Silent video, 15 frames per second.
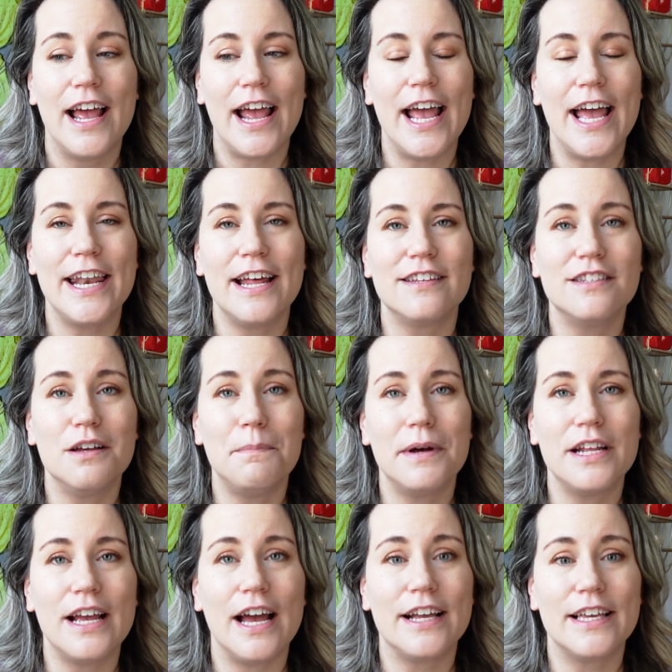And as
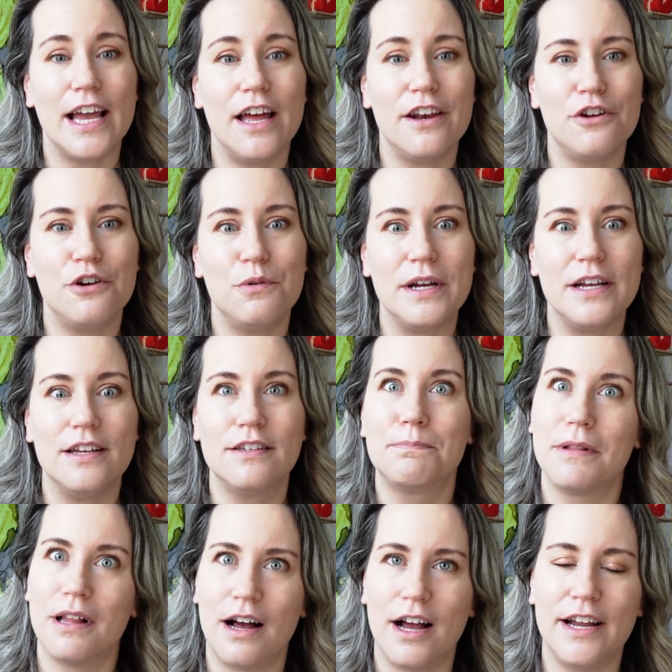somebody, again, who is
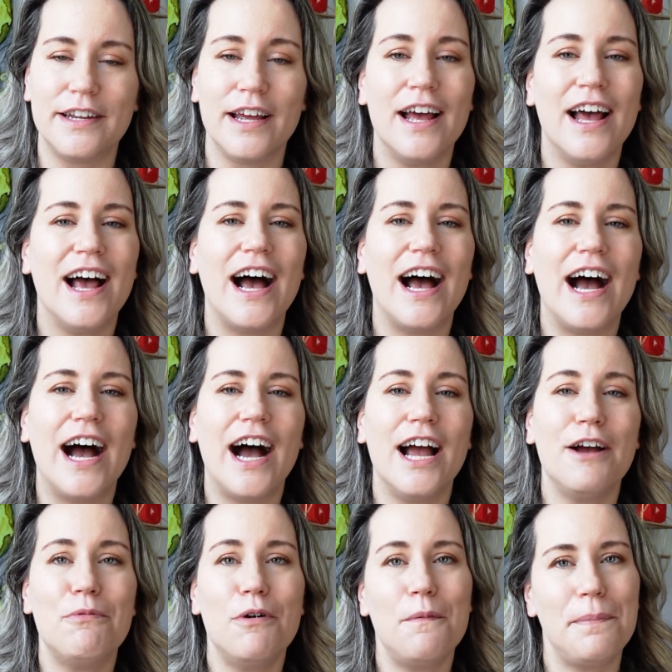blind,
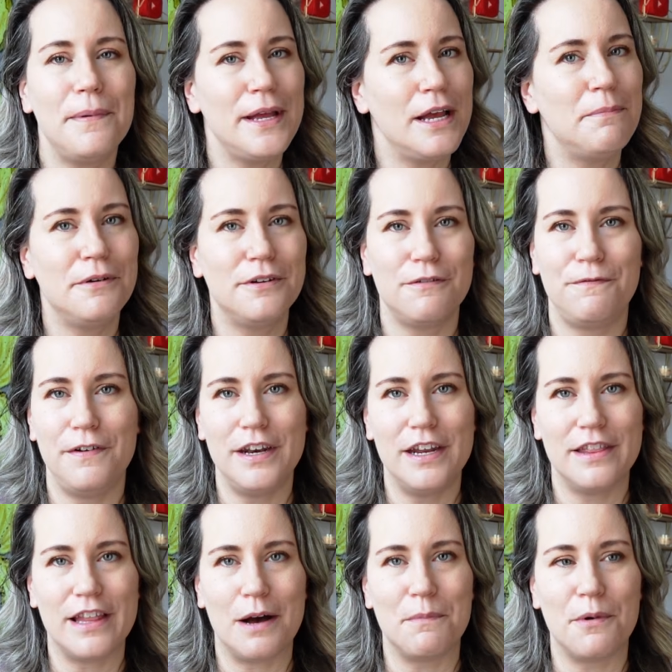I won't be able to fit
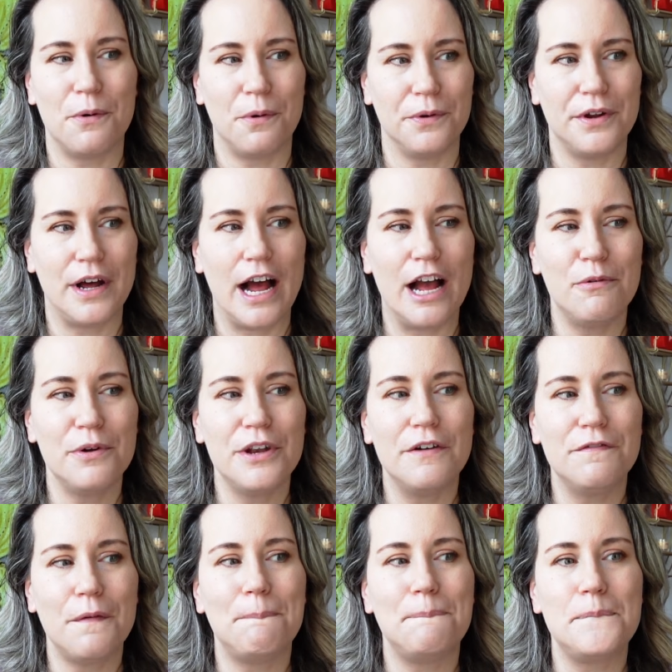in that mold. I will
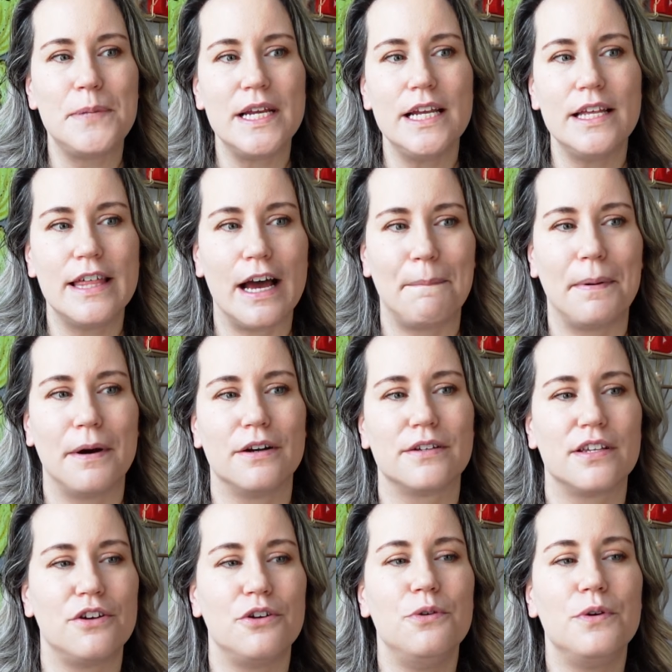never be that
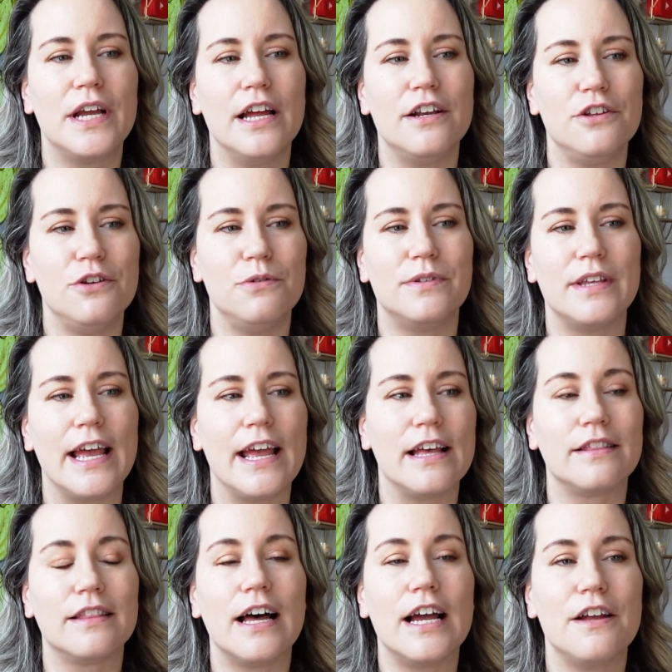person who can use a
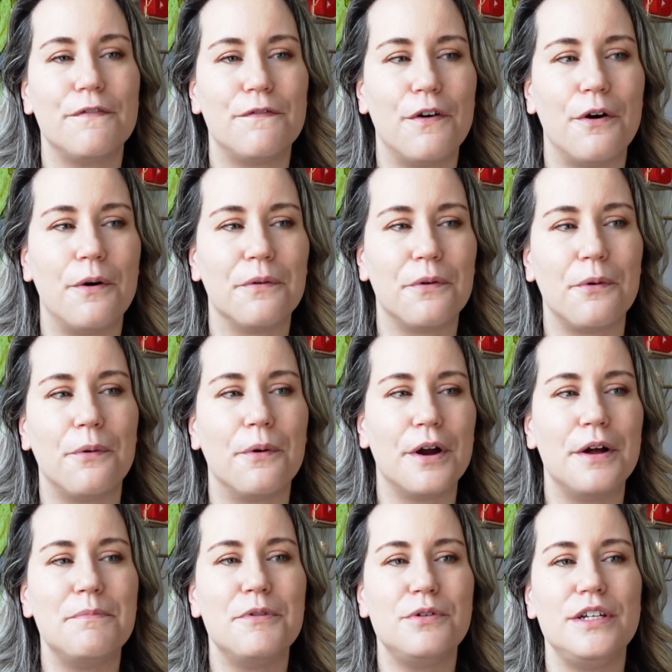light phone or
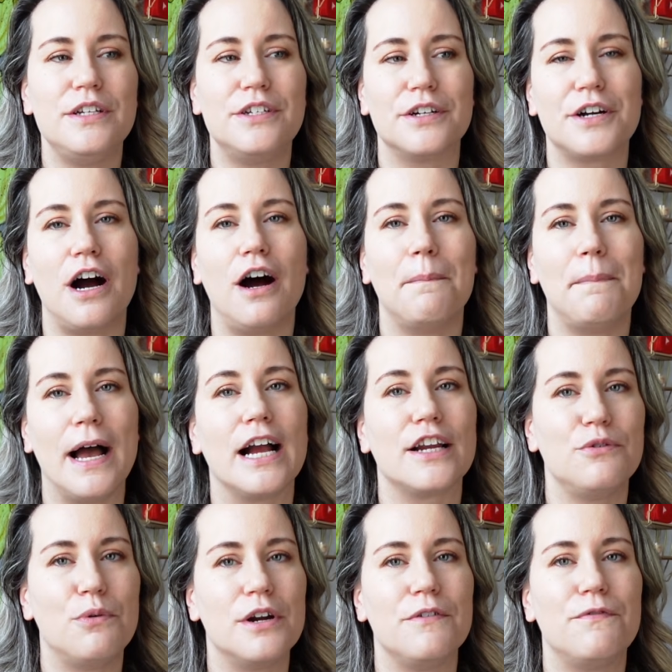a Mudita Kompakt
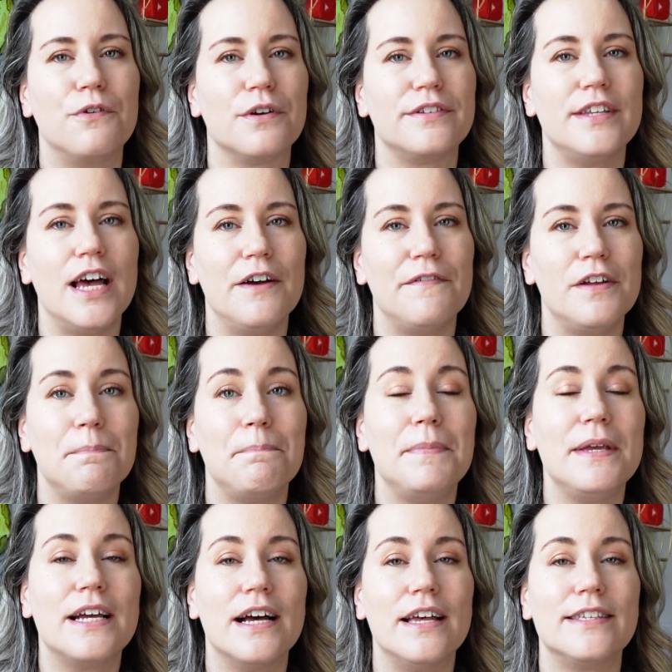24/7
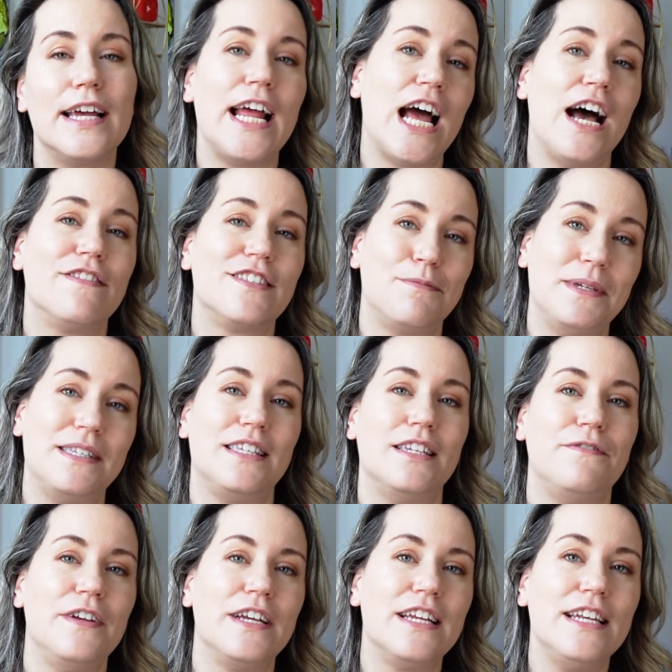because I have
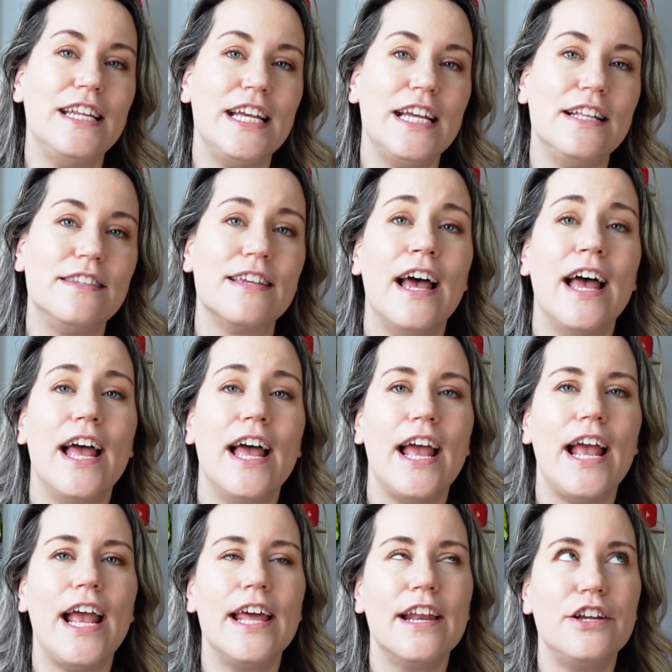specific needs,
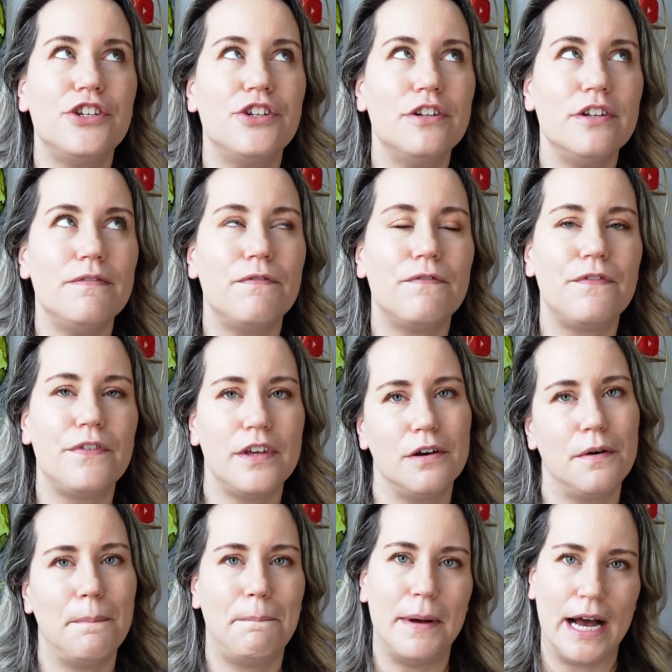and I shouldn't
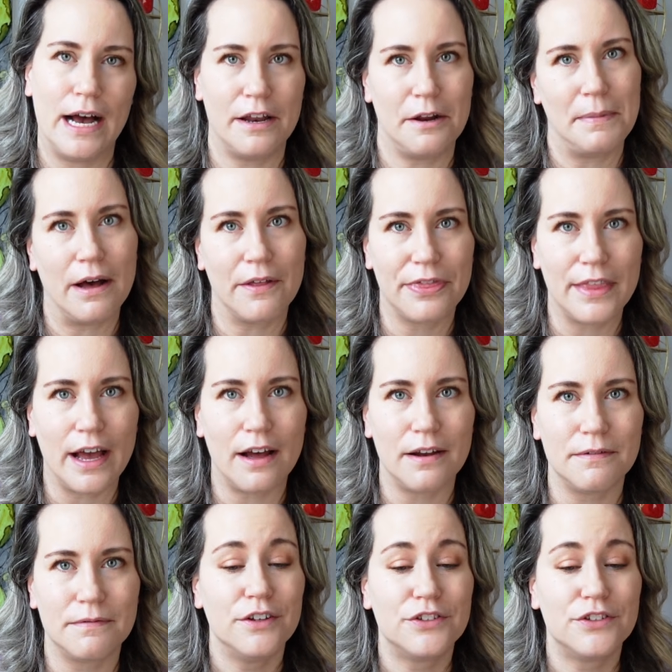feel bad about that.